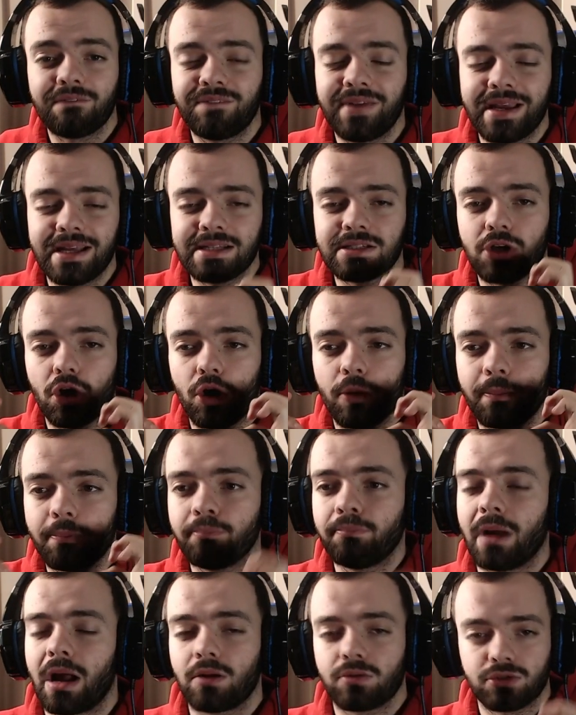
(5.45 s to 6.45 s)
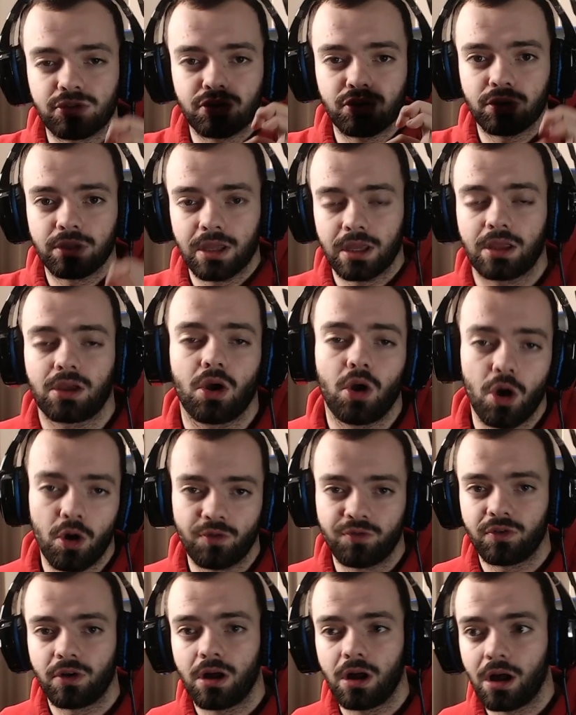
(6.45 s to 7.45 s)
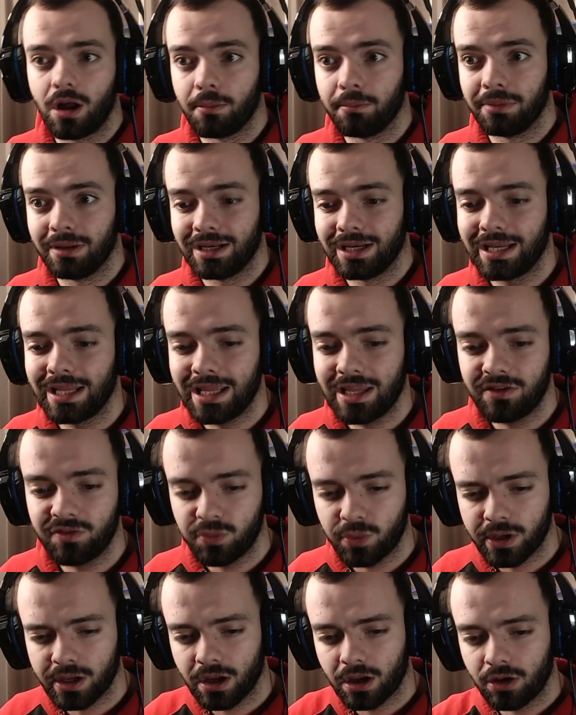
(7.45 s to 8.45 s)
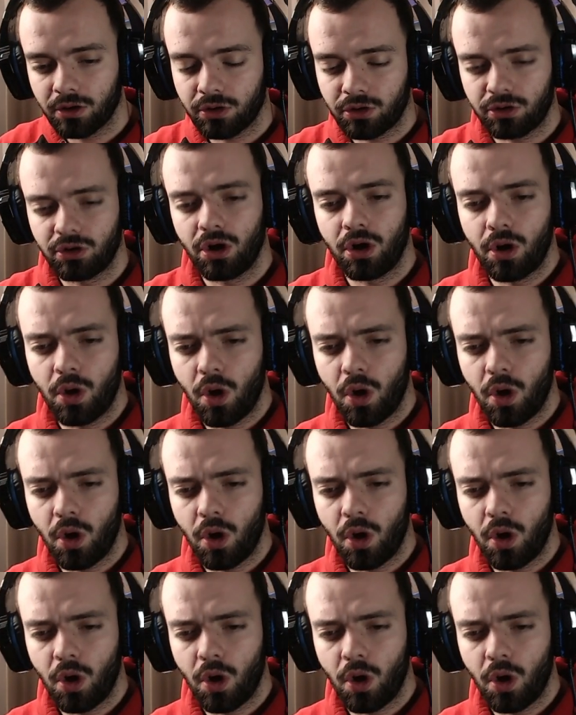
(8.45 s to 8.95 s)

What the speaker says: Things are about to kick off, I believe. We are...